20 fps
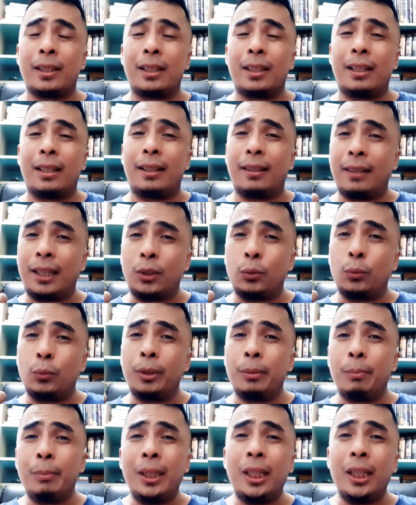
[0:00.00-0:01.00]
that
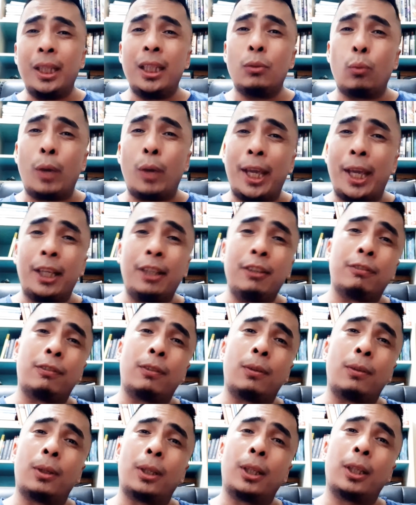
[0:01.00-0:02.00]
would mean waiting
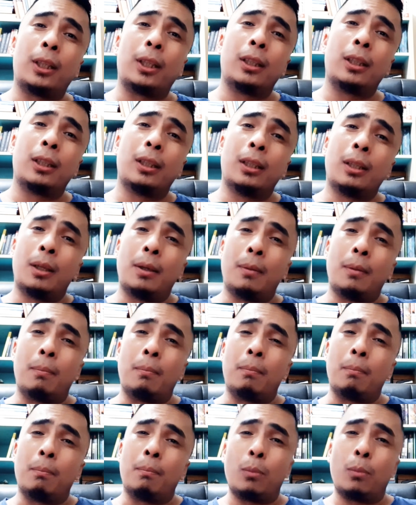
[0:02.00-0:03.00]
for
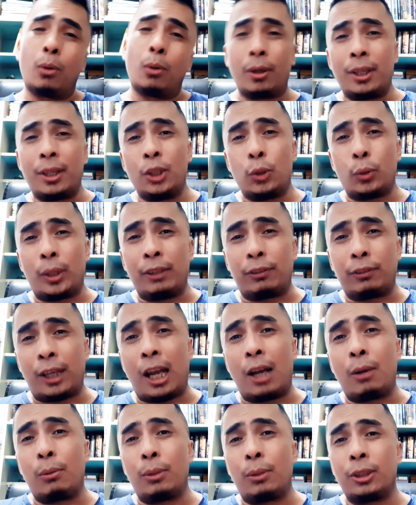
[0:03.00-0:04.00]
more than 24
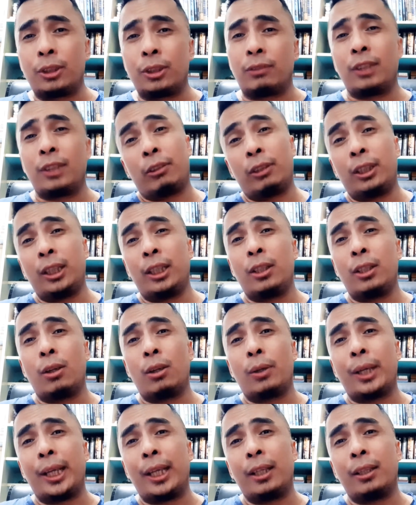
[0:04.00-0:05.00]
hours of not really
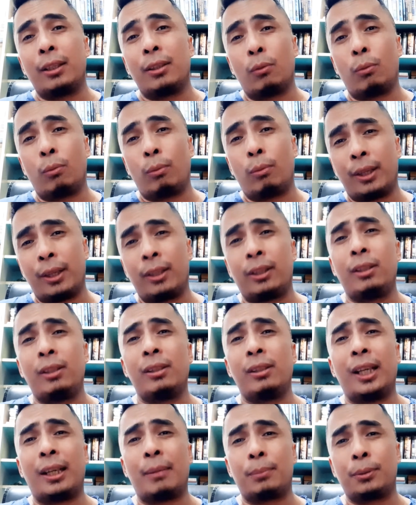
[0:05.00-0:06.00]
knowing whether you'll
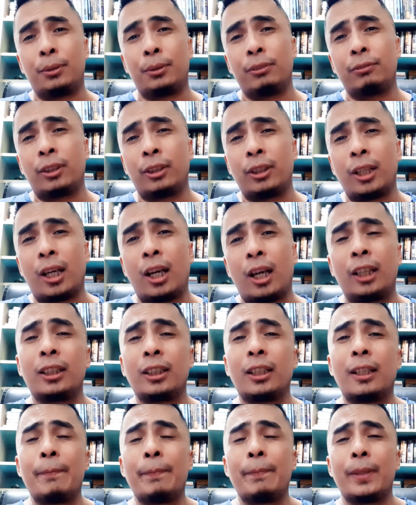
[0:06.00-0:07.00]
get approved or not.
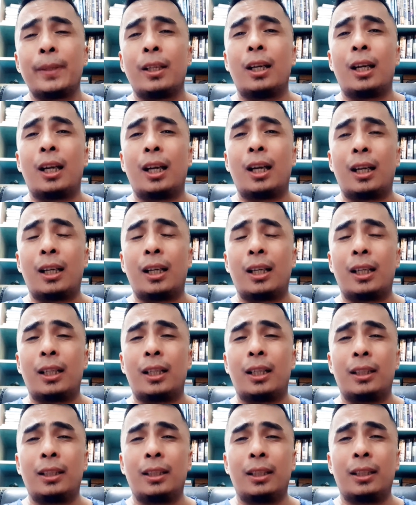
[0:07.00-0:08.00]
Uh,
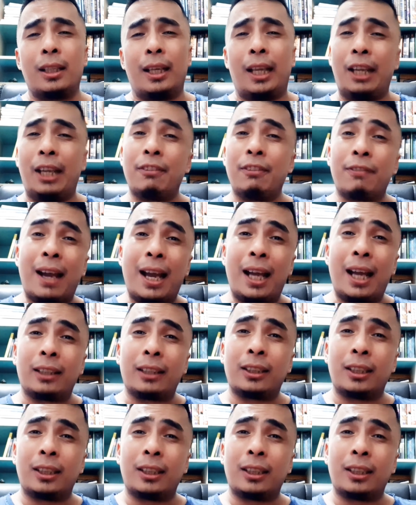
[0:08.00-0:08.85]
in fact,